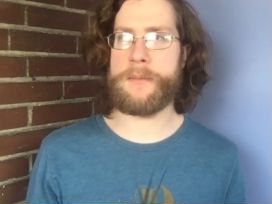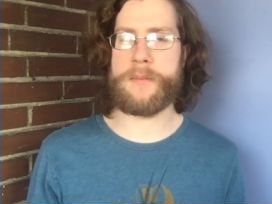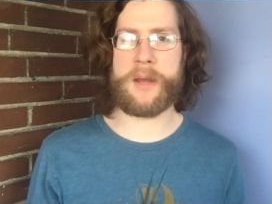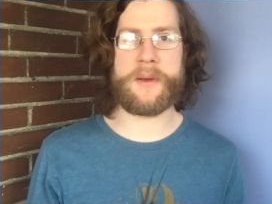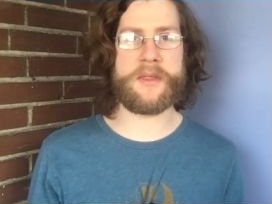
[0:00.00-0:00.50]

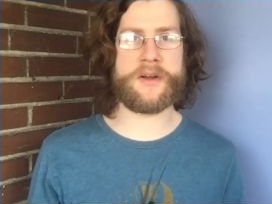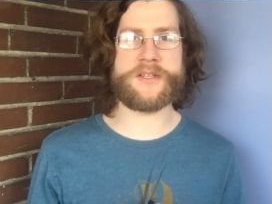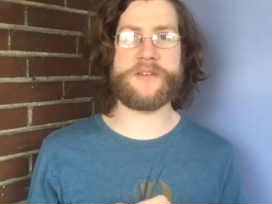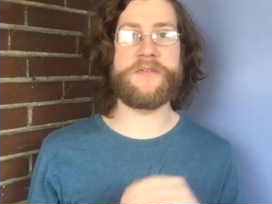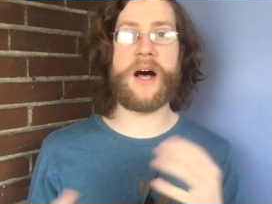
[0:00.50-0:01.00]
maybe
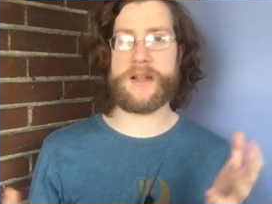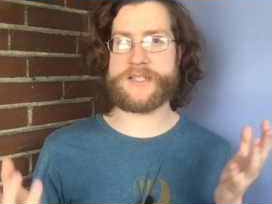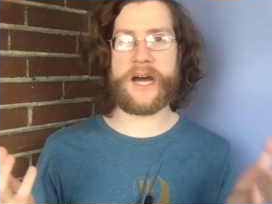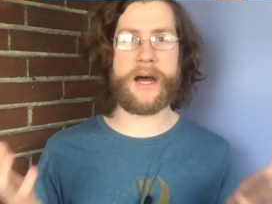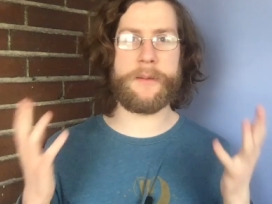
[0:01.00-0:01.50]
there's a
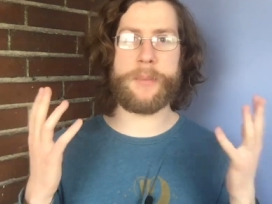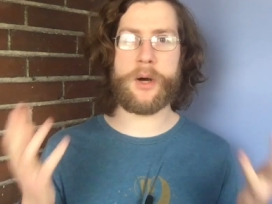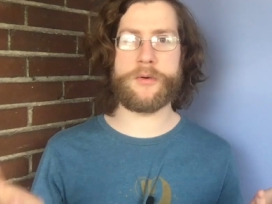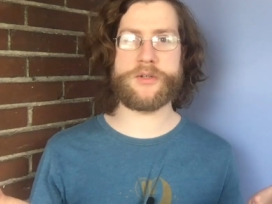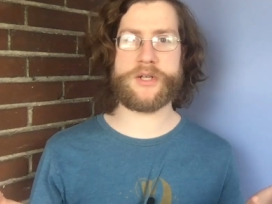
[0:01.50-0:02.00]
volatile
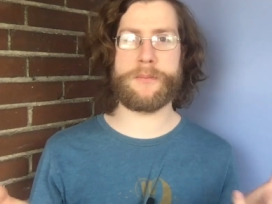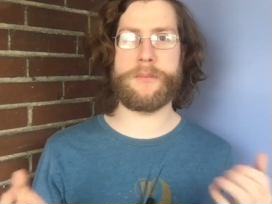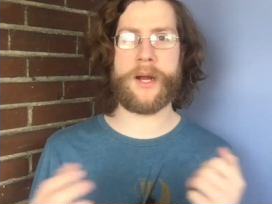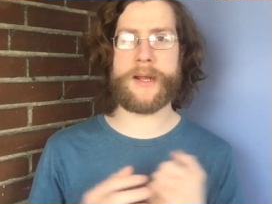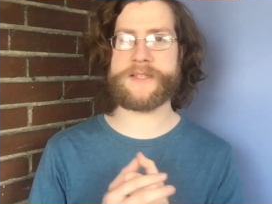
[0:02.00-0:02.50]
potion,
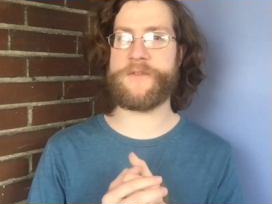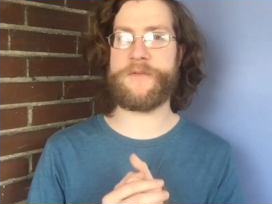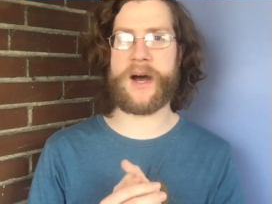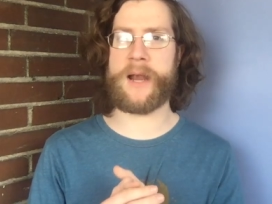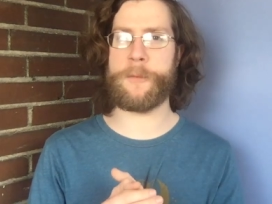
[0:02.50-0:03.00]
but it's
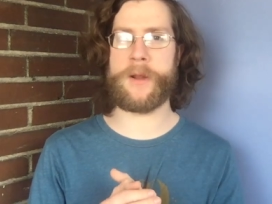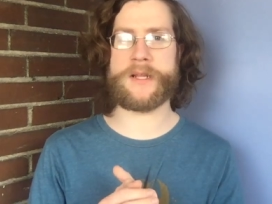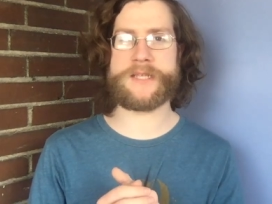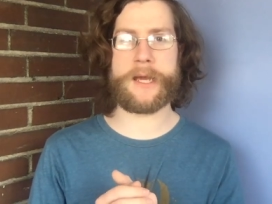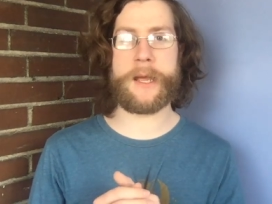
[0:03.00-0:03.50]
fine when
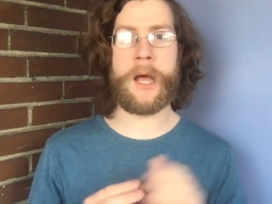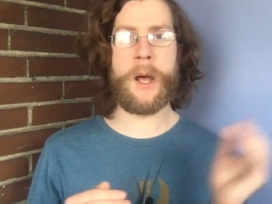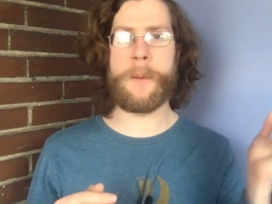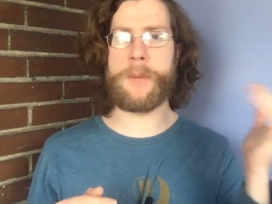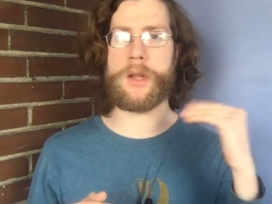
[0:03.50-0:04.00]
it's like
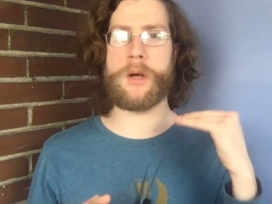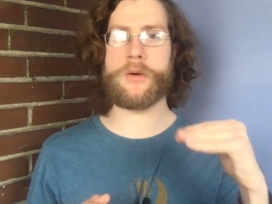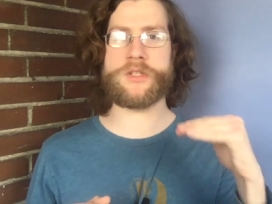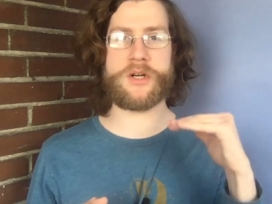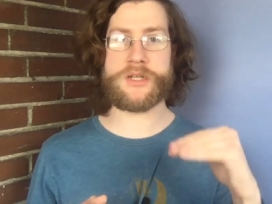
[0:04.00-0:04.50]
below
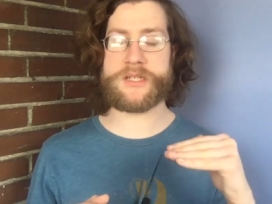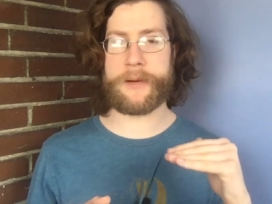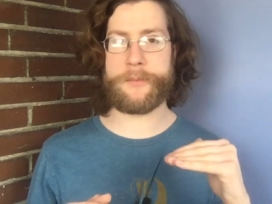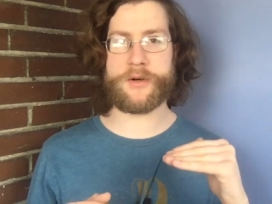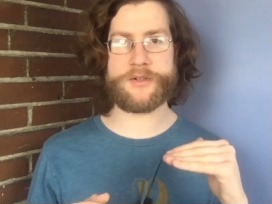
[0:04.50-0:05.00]
a certain
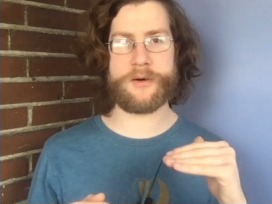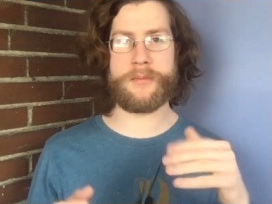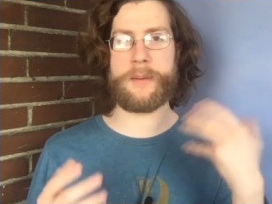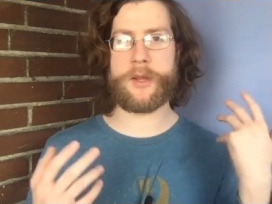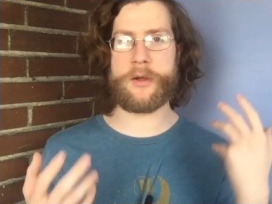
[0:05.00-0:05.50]
temperature.
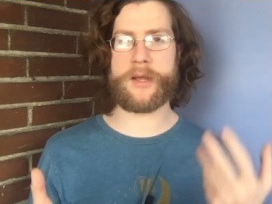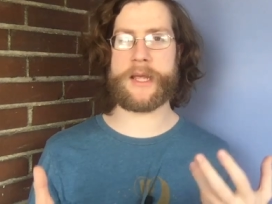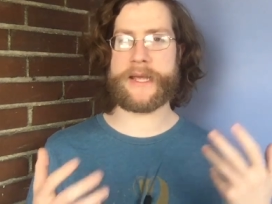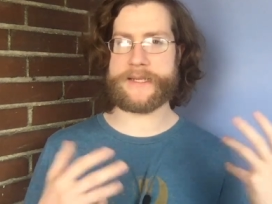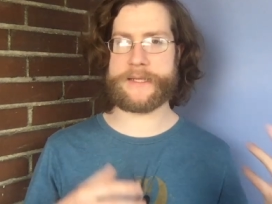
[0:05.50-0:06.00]
Maybe you
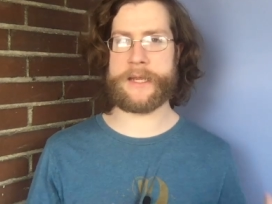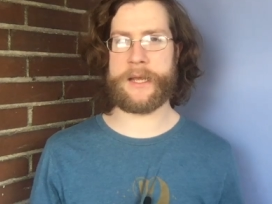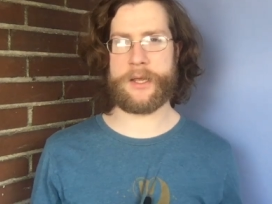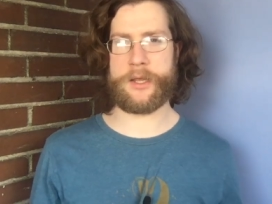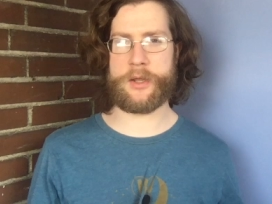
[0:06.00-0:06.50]
can, can
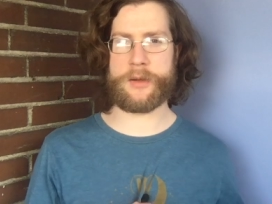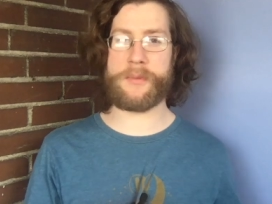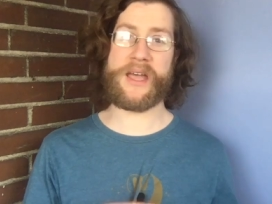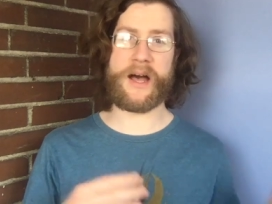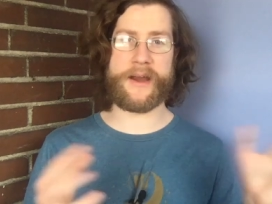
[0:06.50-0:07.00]
you can
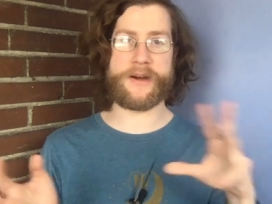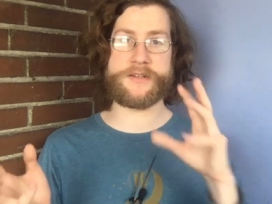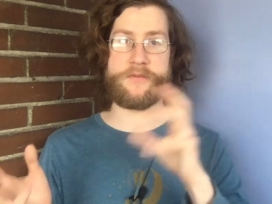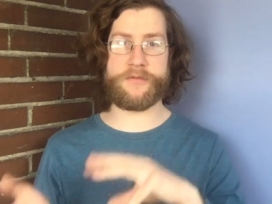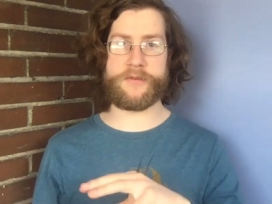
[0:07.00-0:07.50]
be hired
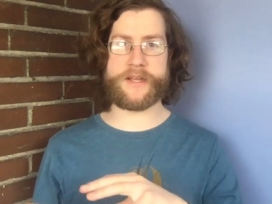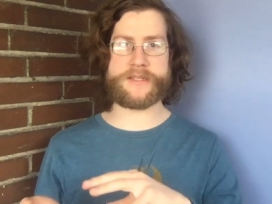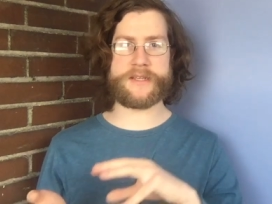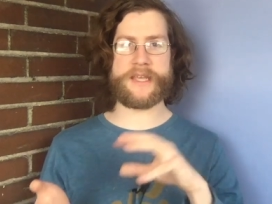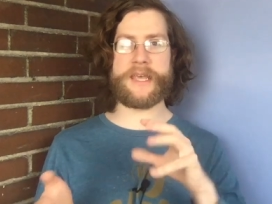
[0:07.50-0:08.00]
to
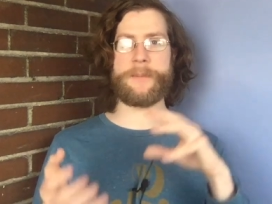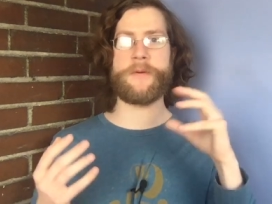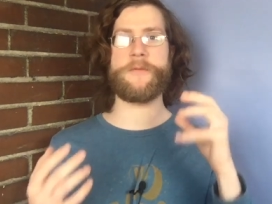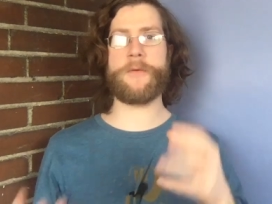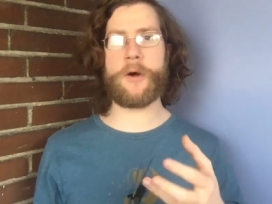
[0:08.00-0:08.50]
freeze, keep
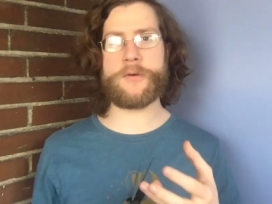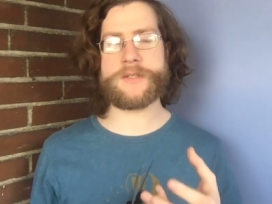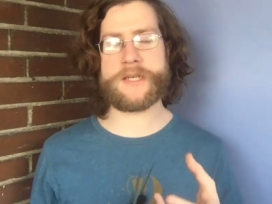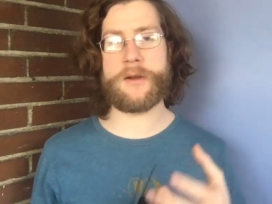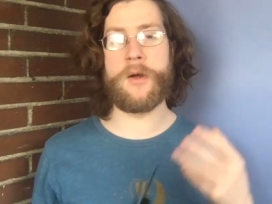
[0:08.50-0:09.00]
it
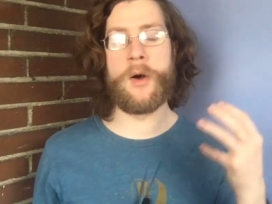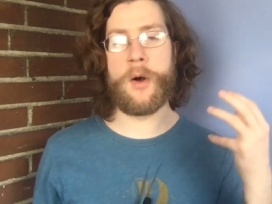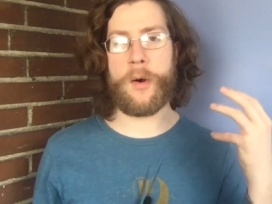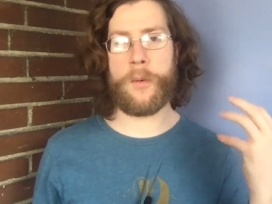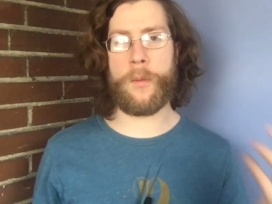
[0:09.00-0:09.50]
frozen
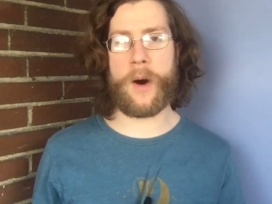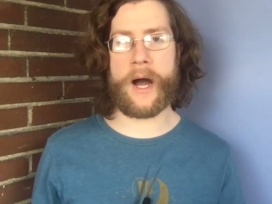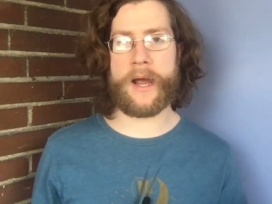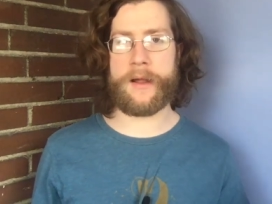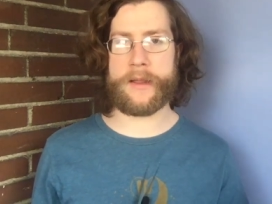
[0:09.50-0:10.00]

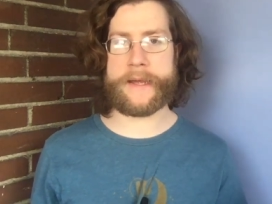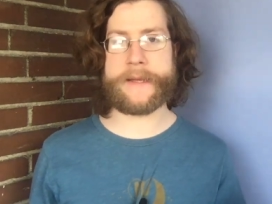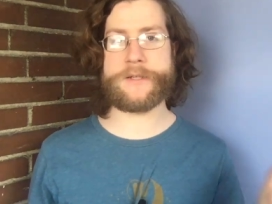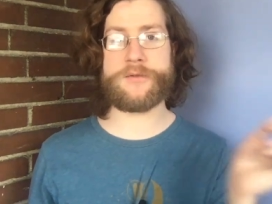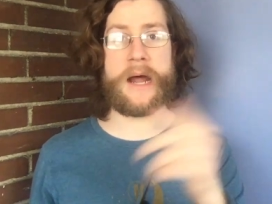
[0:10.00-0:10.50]
while
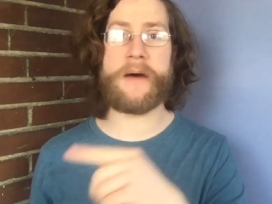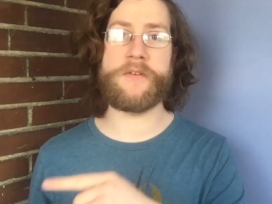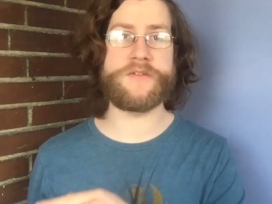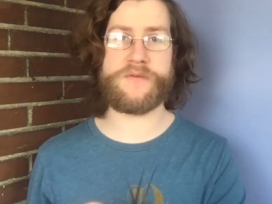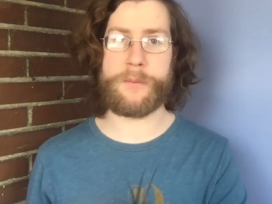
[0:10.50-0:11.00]
it
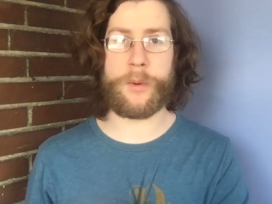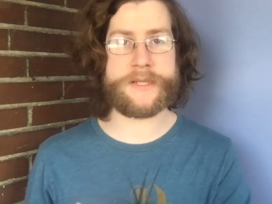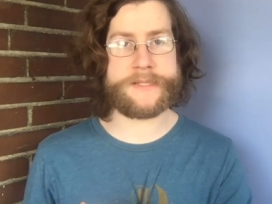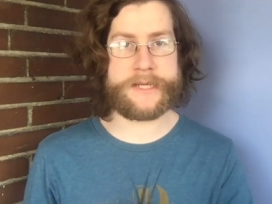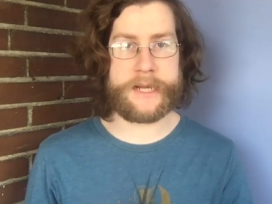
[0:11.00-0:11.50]
travels from
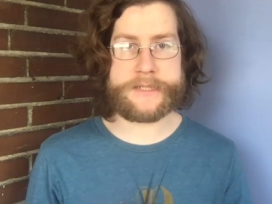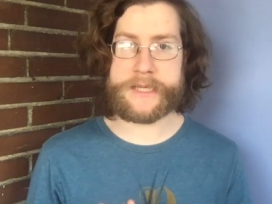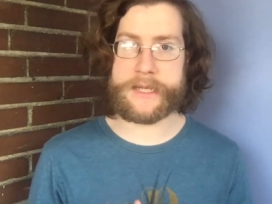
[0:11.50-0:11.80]
one city to